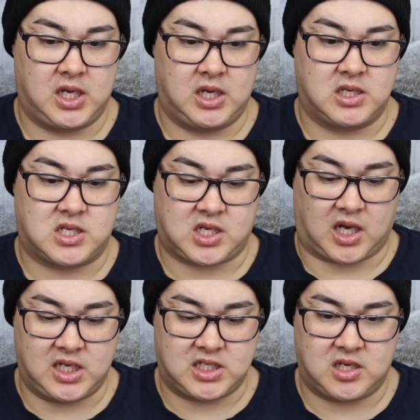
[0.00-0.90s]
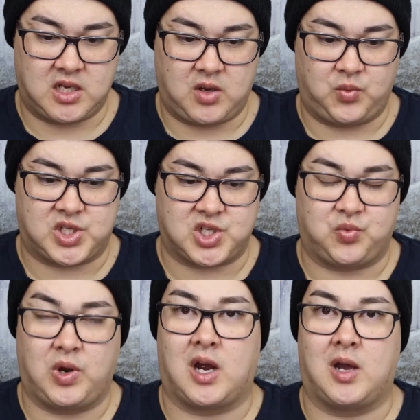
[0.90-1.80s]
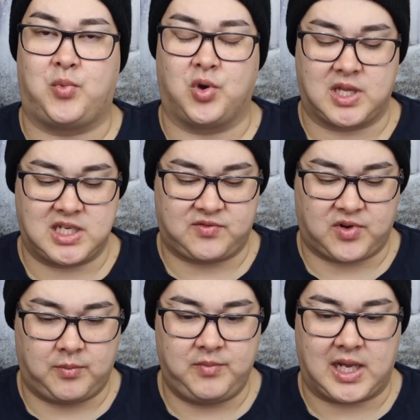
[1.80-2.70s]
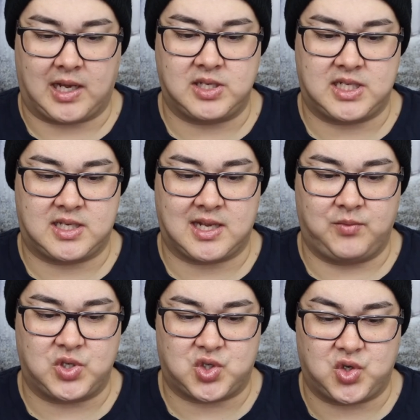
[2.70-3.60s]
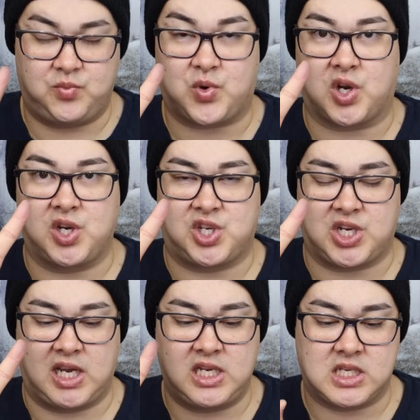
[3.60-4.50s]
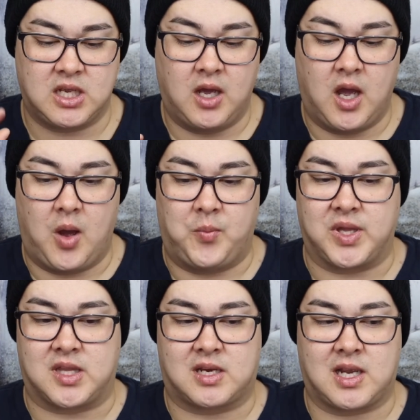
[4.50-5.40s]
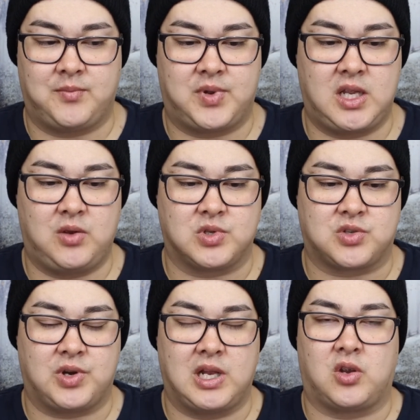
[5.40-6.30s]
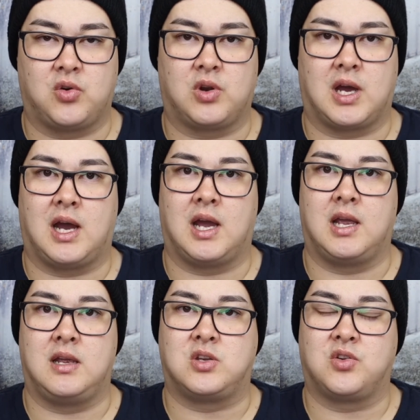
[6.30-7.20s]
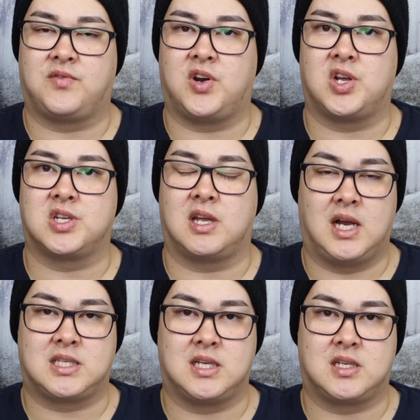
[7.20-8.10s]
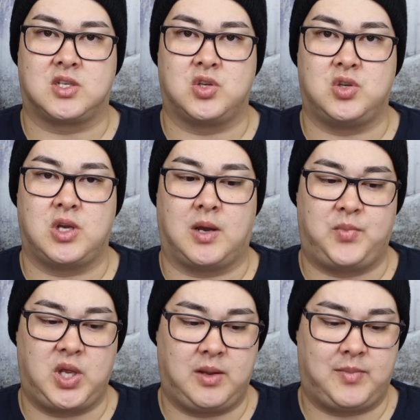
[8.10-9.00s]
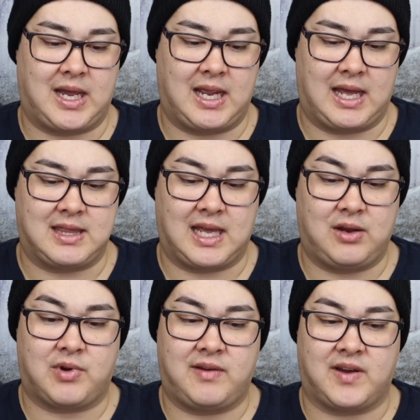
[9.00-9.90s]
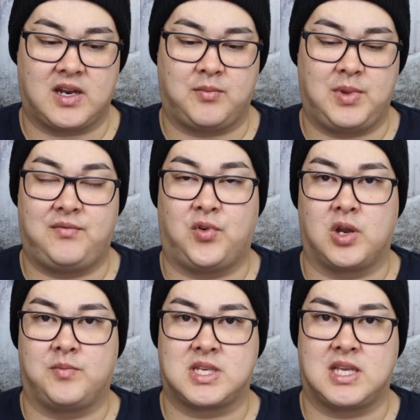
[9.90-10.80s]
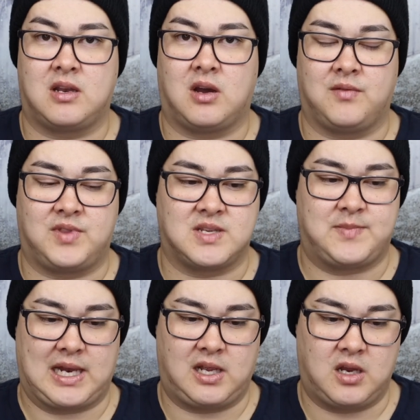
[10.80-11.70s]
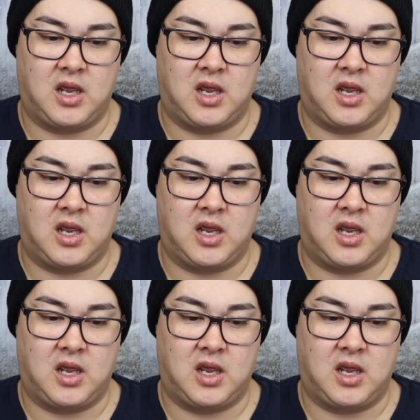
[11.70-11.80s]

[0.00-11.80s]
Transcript: site, which is where I bought this from. Now it did come with two broken shades, but the company was really good. I took photos, I sent it to um, Beauty Bay and they refunded me 40% of this palette